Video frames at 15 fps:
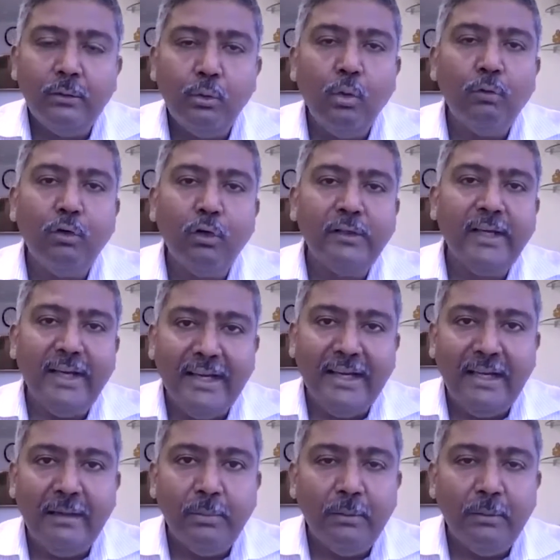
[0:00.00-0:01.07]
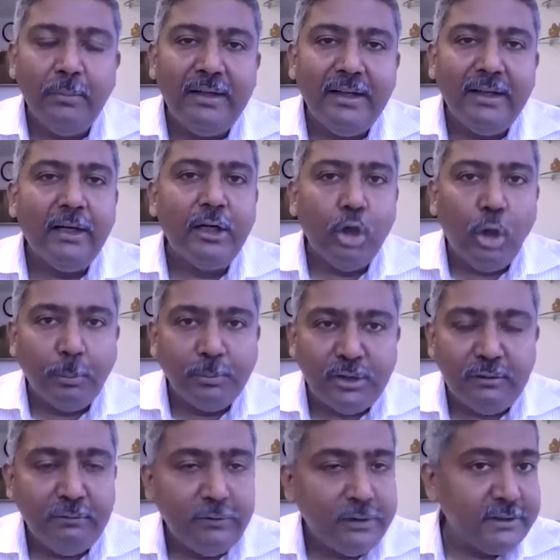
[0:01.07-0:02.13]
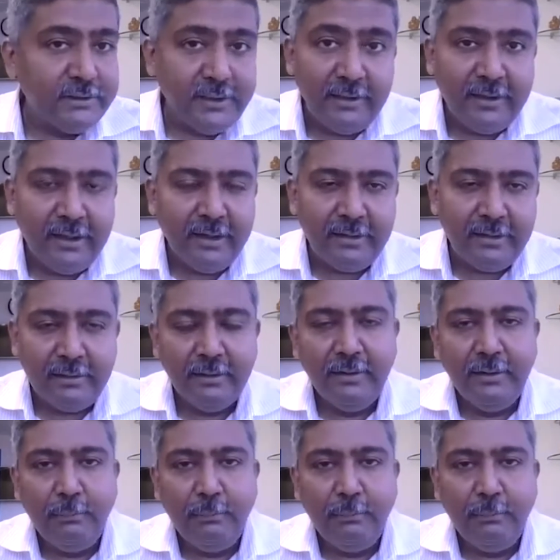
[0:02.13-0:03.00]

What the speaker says: go for the enablement and adoption, which is incorrect